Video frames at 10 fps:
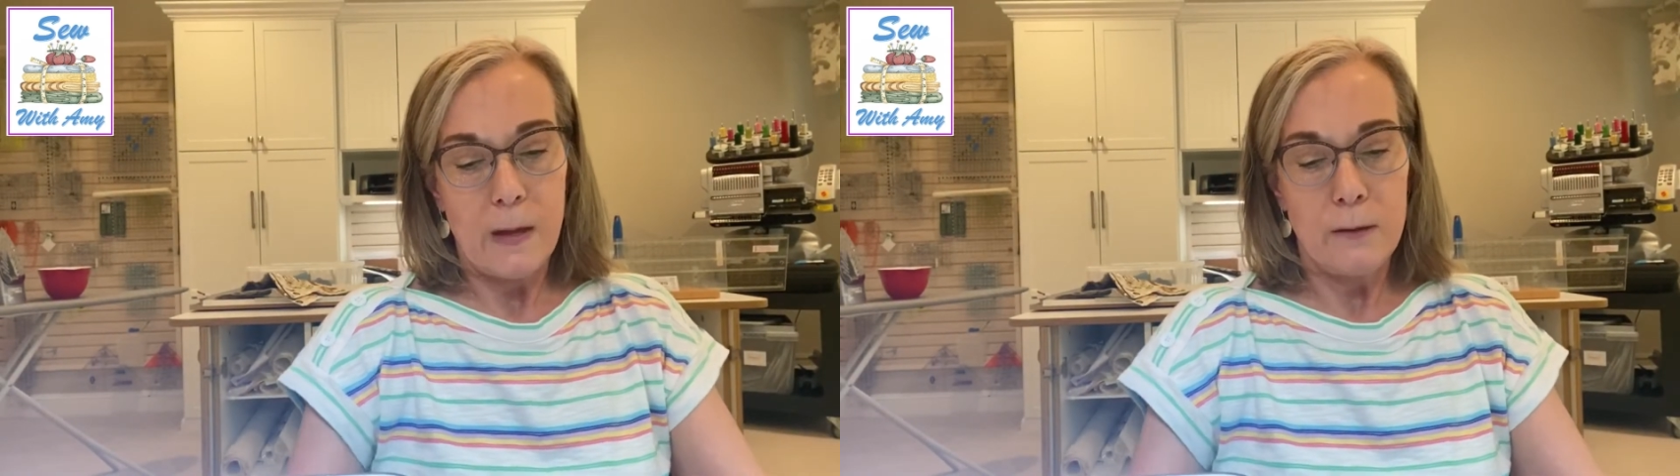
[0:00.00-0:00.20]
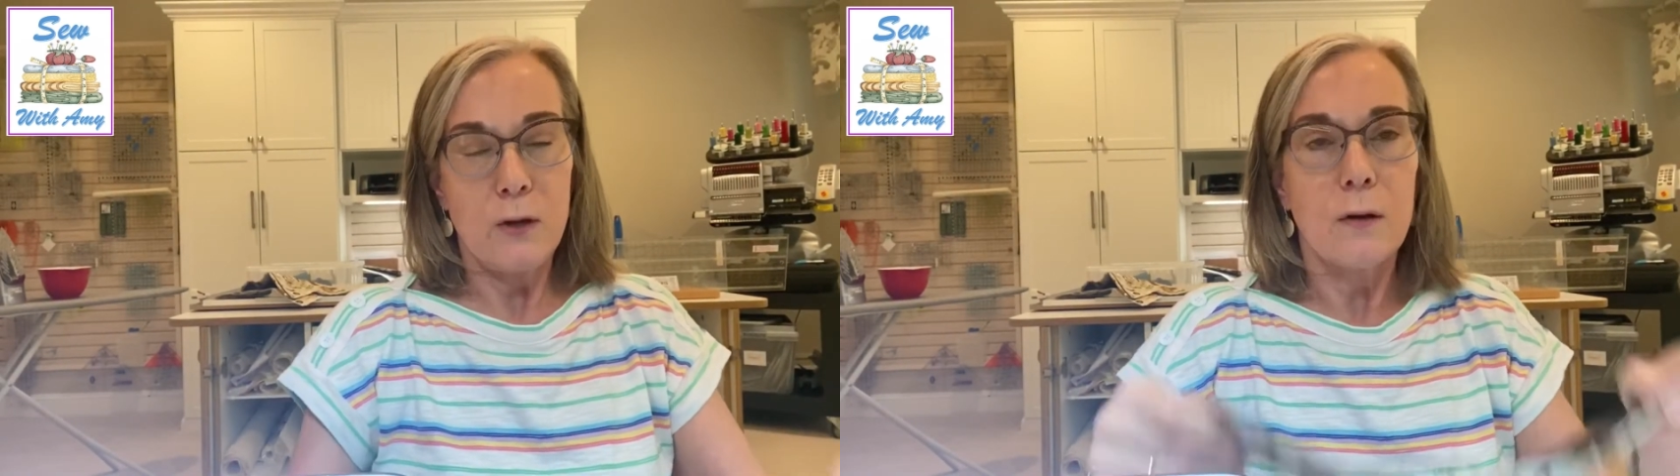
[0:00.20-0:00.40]

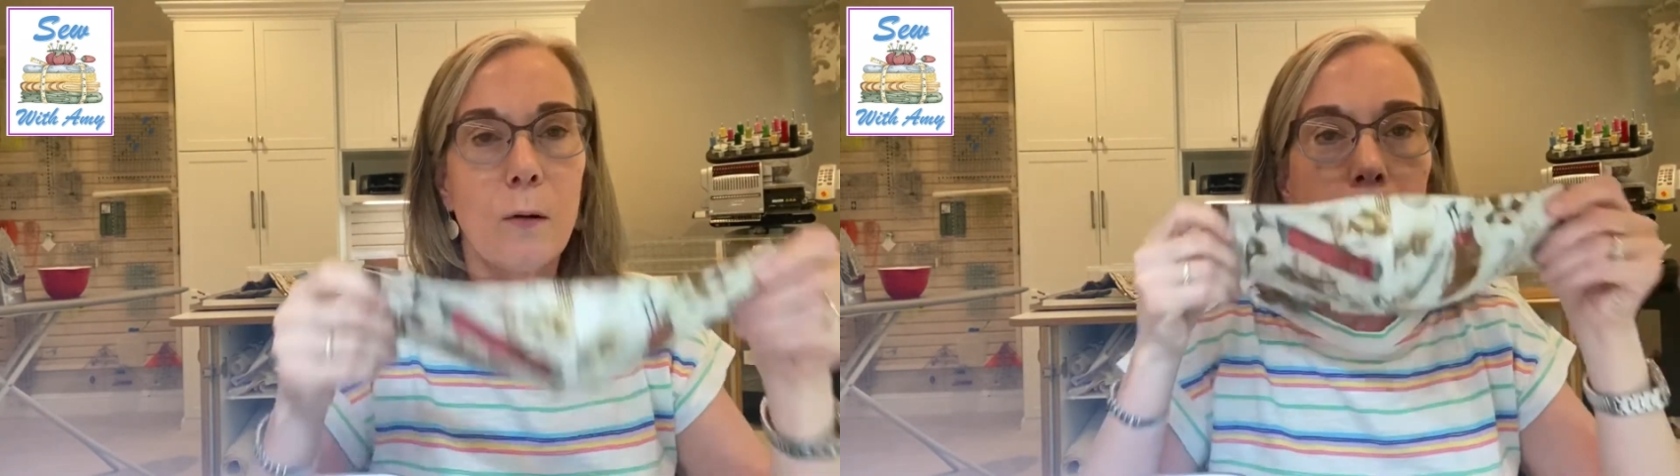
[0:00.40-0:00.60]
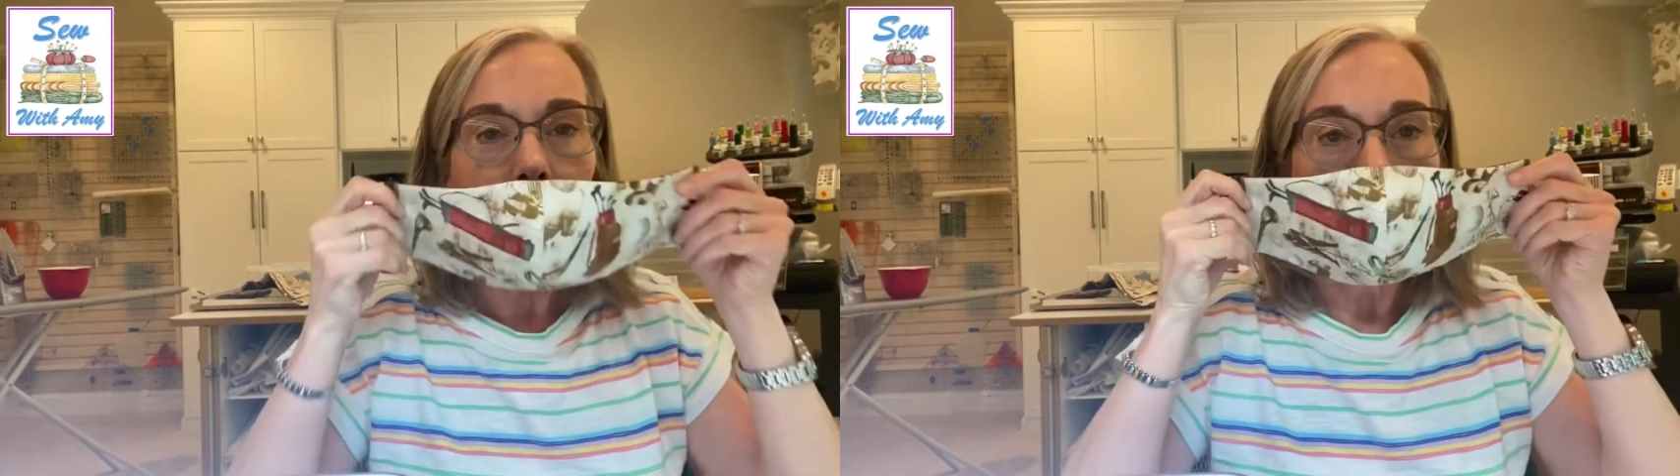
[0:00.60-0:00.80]
you can
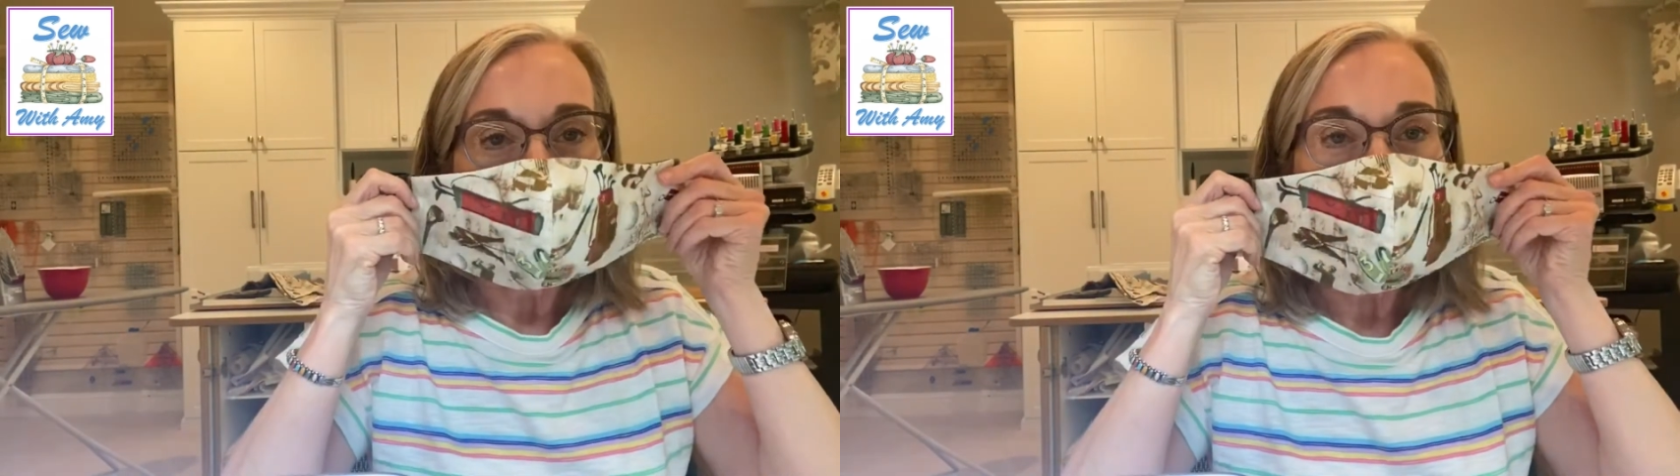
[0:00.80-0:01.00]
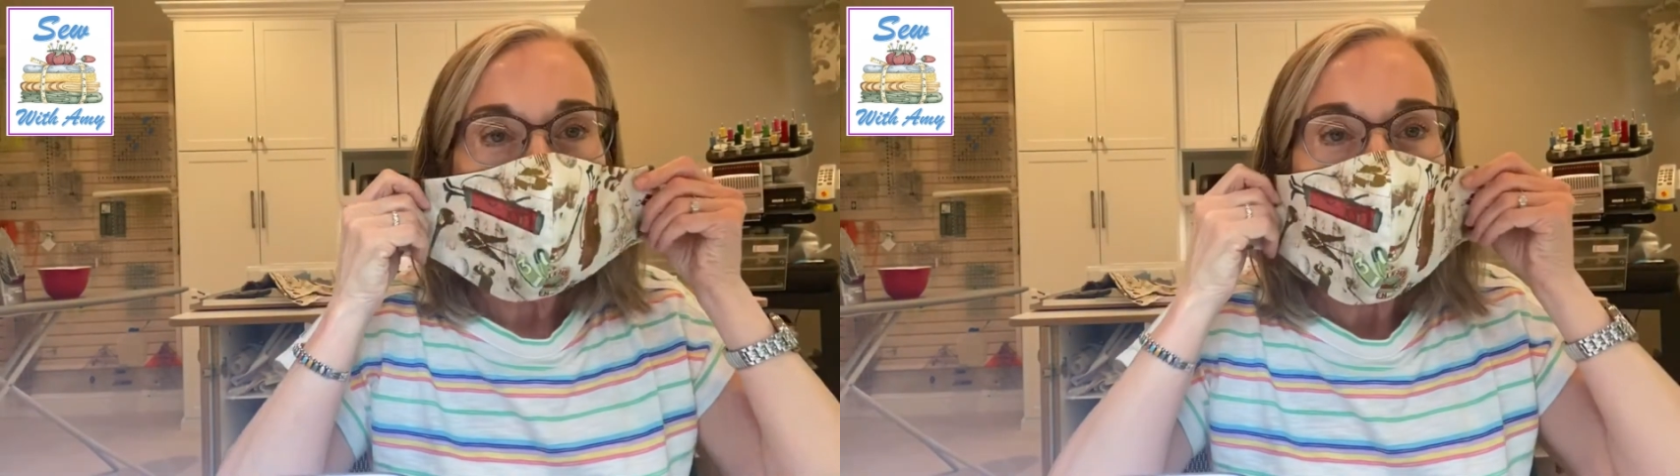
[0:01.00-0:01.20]
hold it
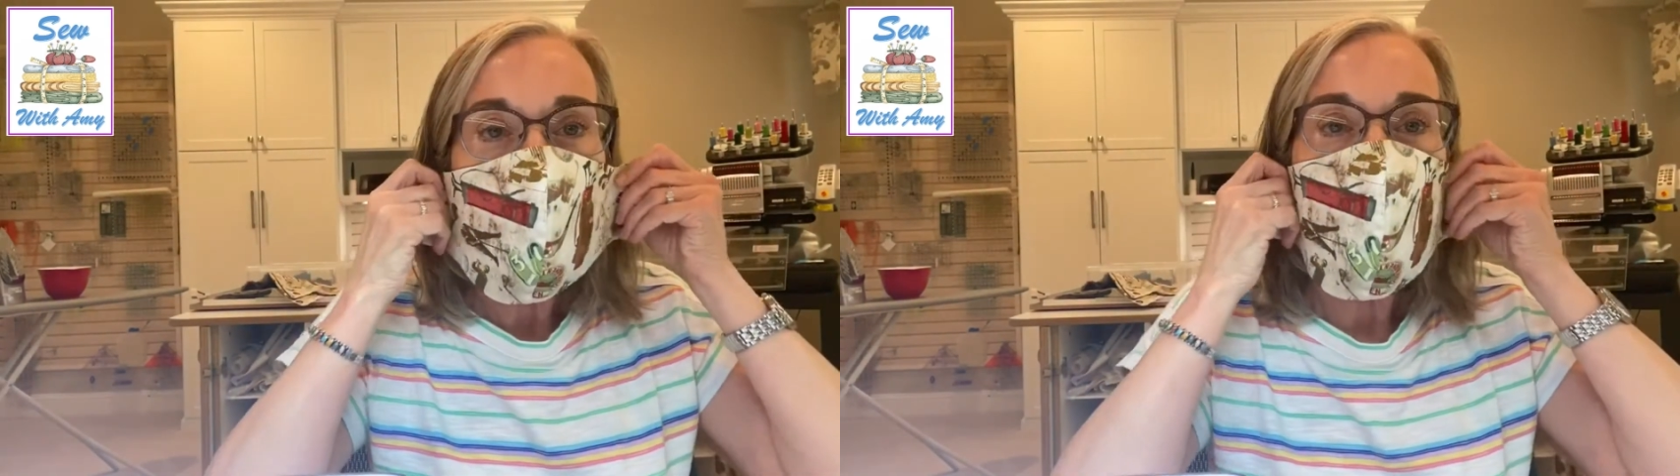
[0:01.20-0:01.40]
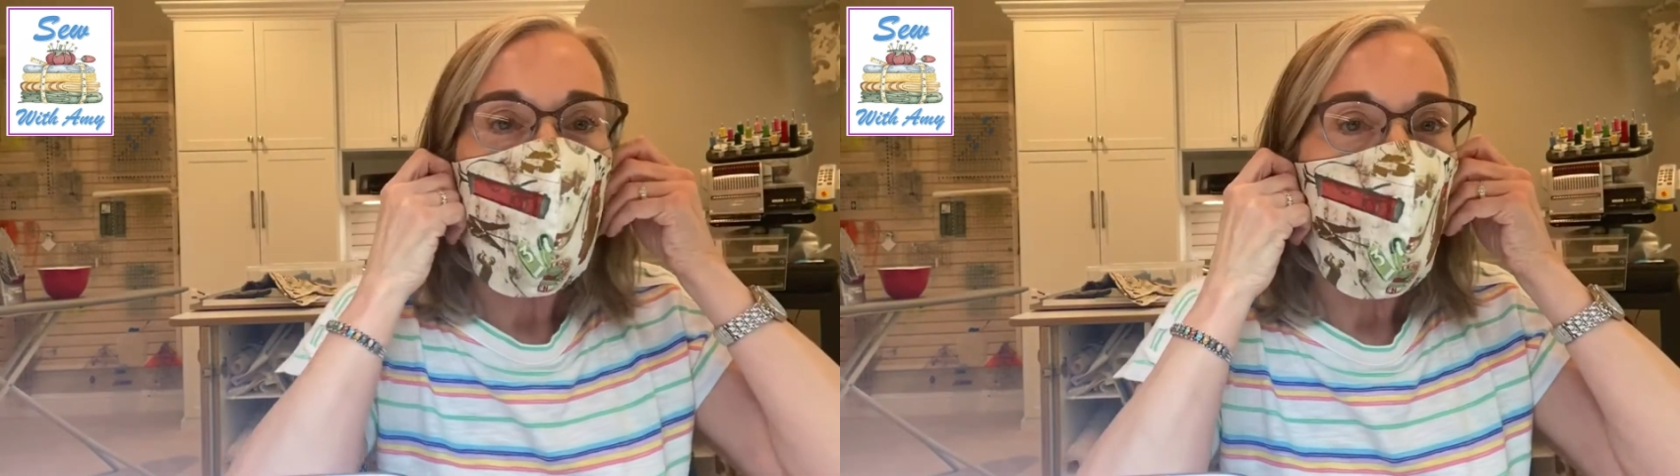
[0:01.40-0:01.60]
like
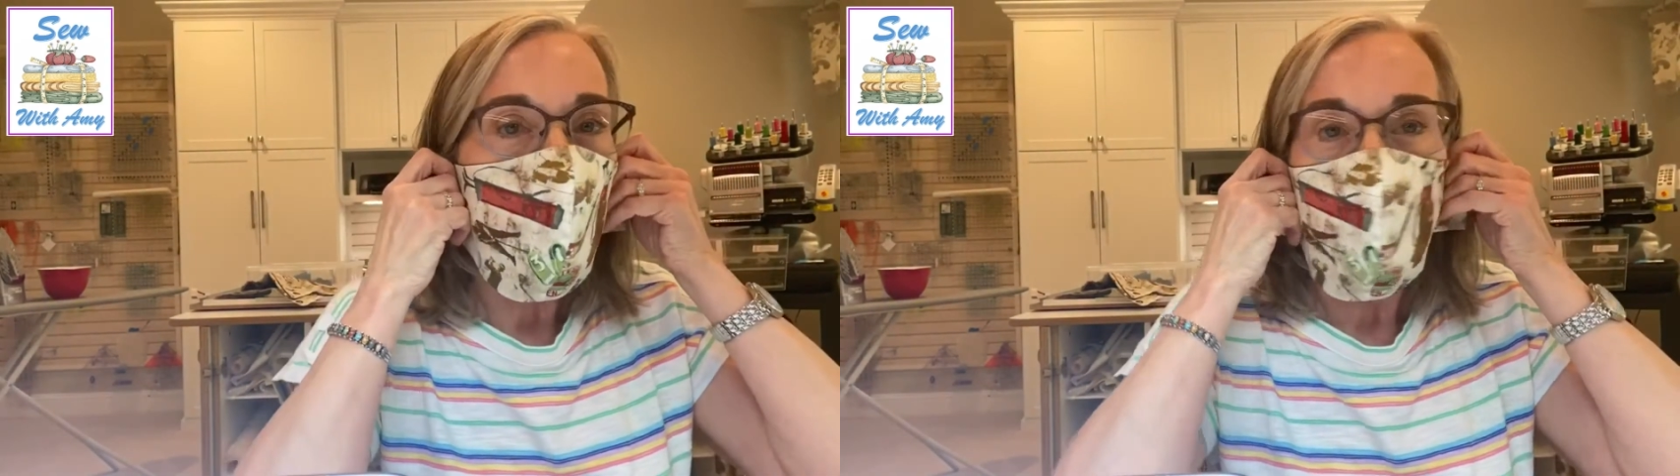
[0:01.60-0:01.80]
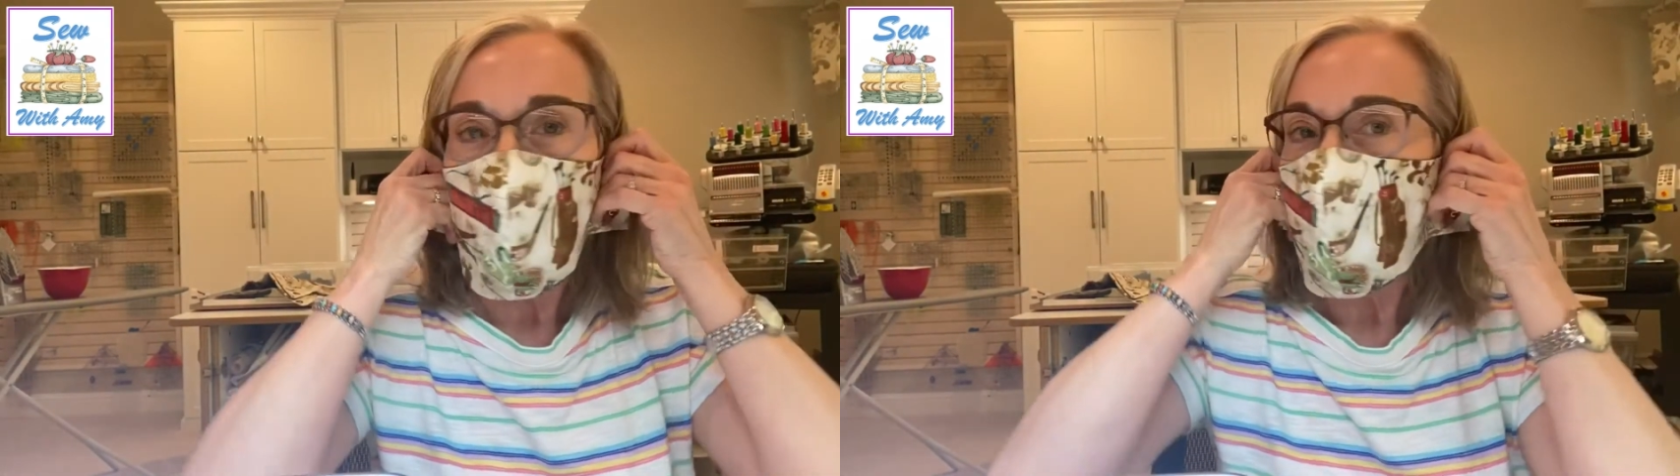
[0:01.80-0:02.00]
this,
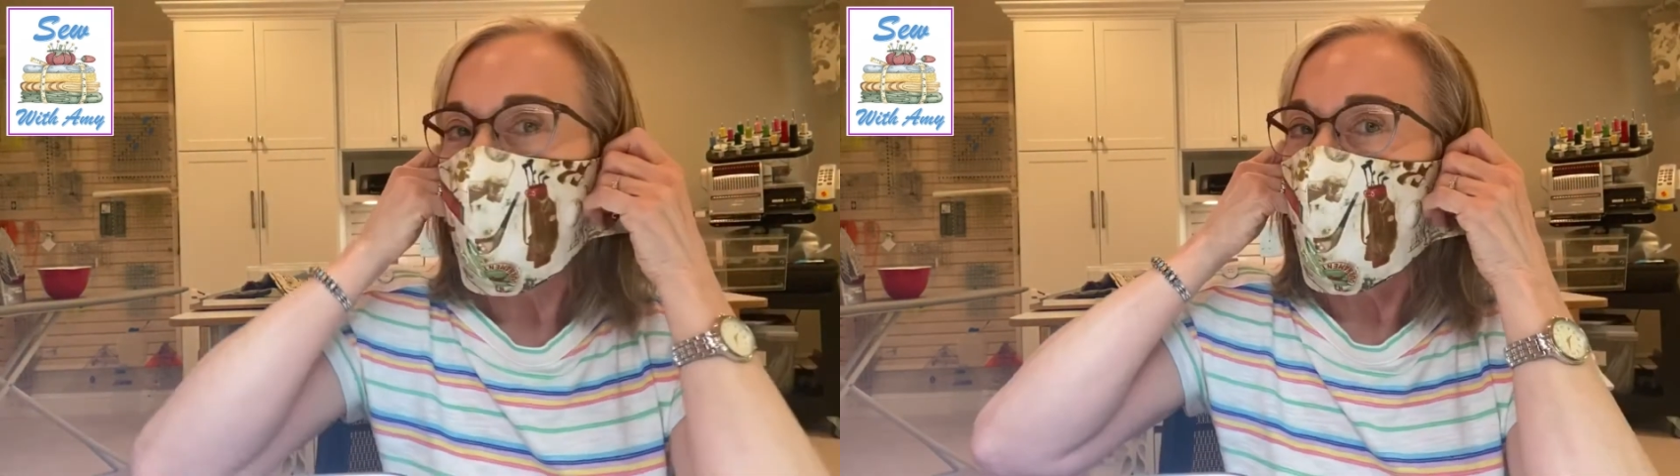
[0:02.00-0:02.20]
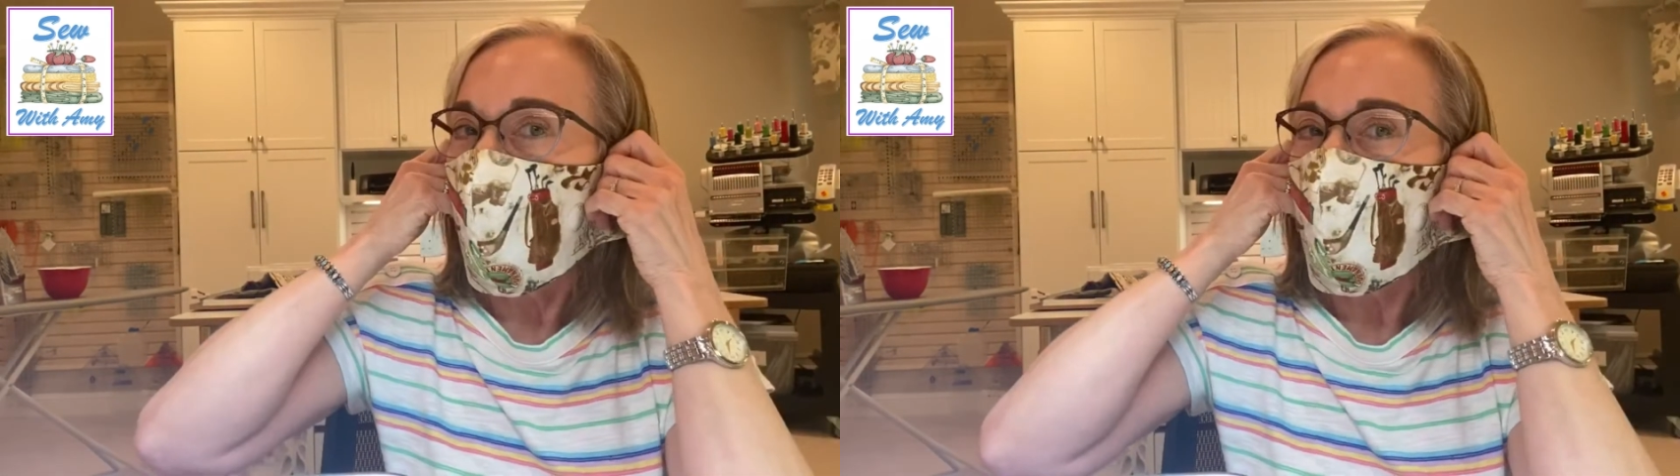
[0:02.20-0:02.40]
and that's the
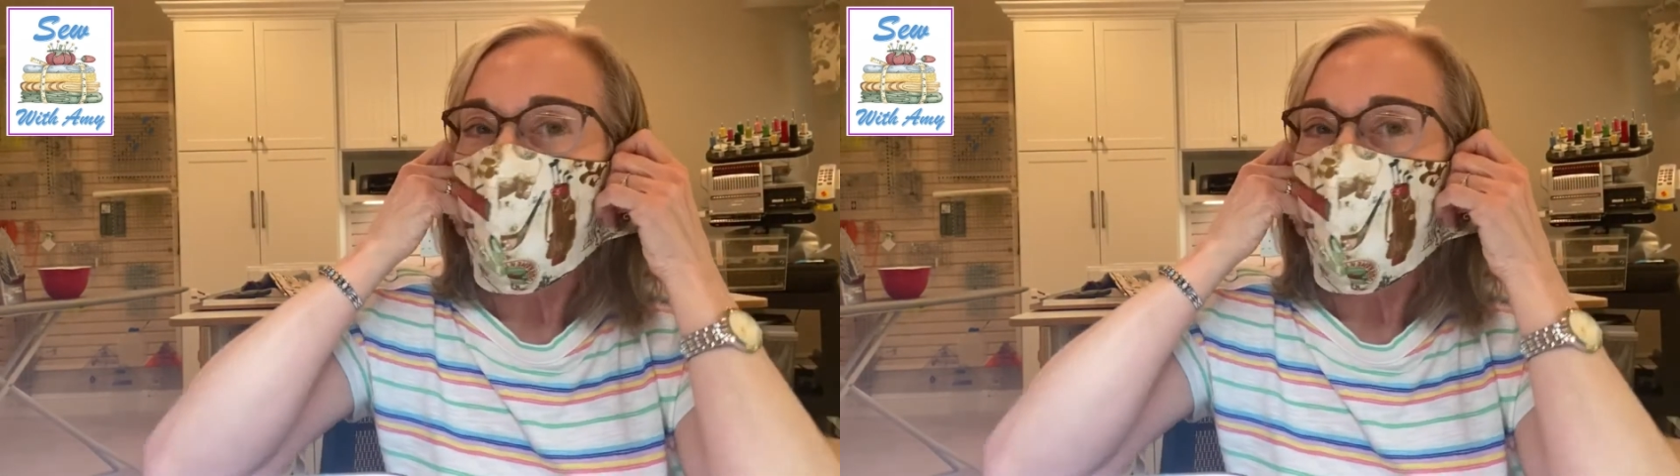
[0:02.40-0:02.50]
golfer